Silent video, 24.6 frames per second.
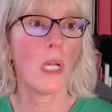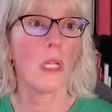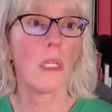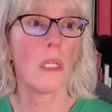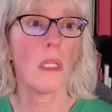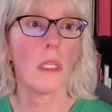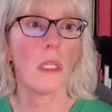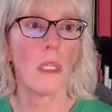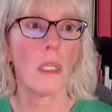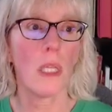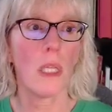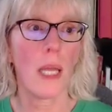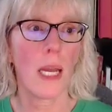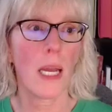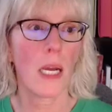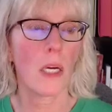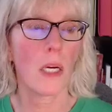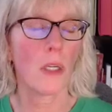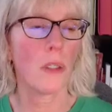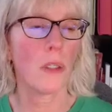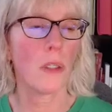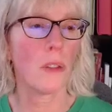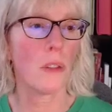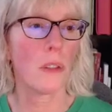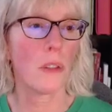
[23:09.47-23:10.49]

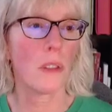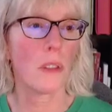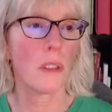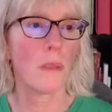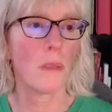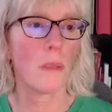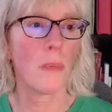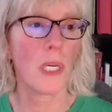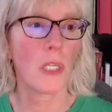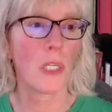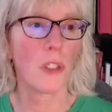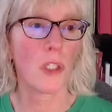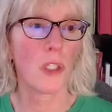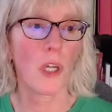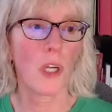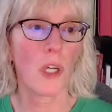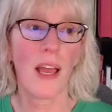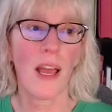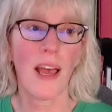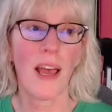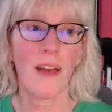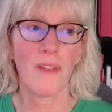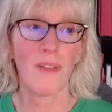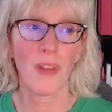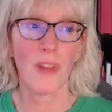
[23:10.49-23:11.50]
layers, to make sure I
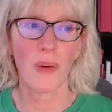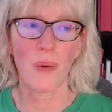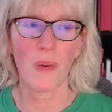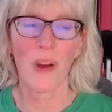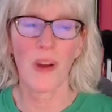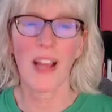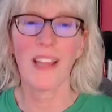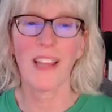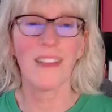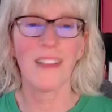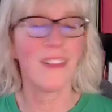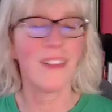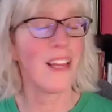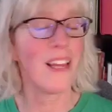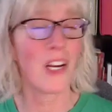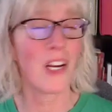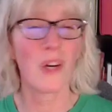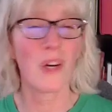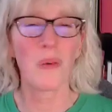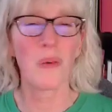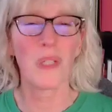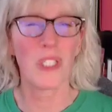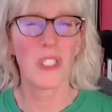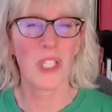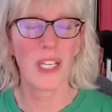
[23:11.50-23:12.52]
have the right
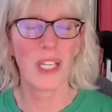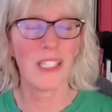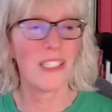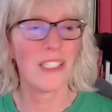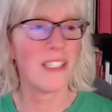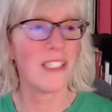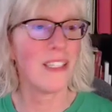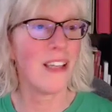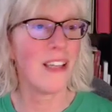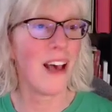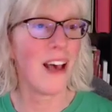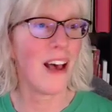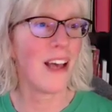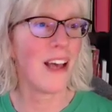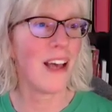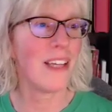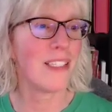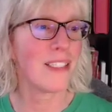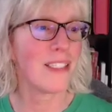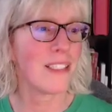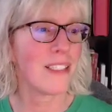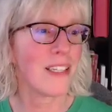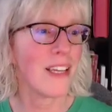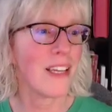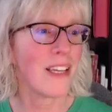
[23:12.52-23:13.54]
layer, which I did
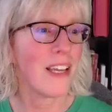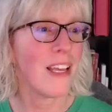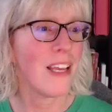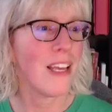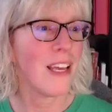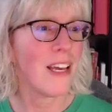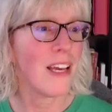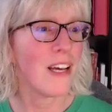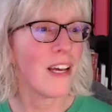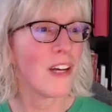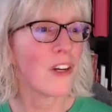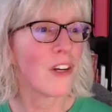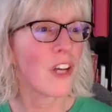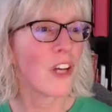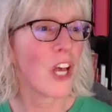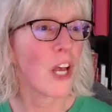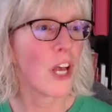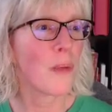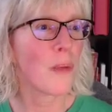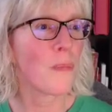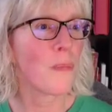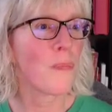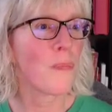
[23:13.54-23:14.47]
not. Okay.